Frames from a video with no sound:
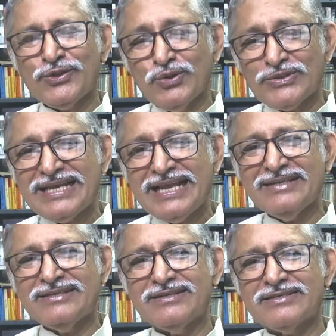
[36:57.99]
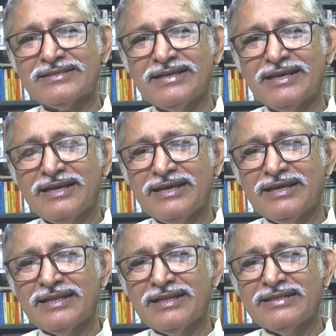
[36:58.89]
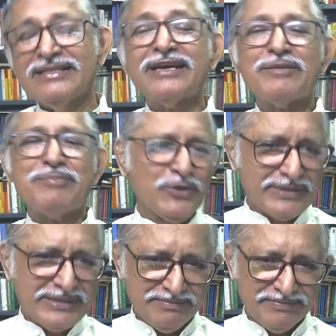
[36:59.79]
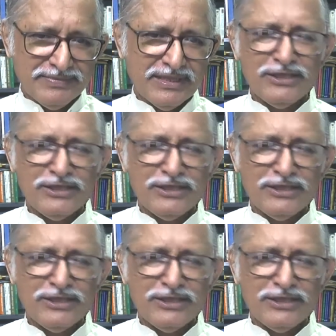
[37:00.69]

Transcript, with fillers: Those elders, they rebuked him.